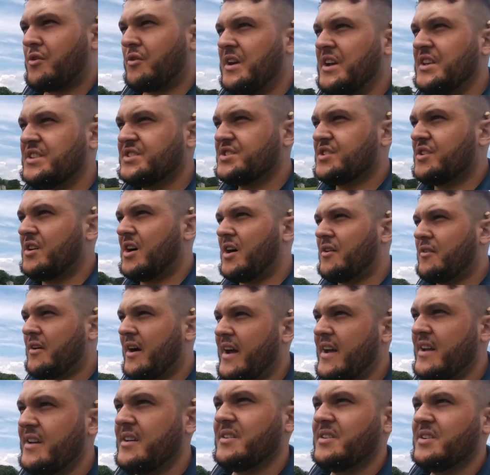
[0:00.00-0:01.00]
Greens are all
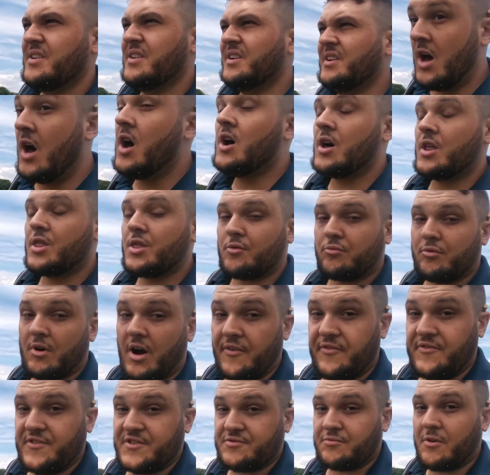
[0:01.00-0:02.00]
right. The
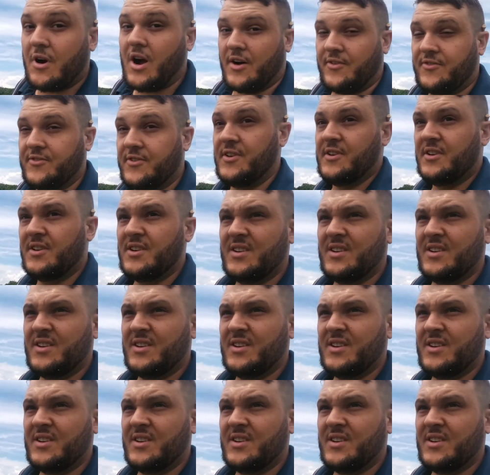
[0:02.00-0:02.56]
rough is rough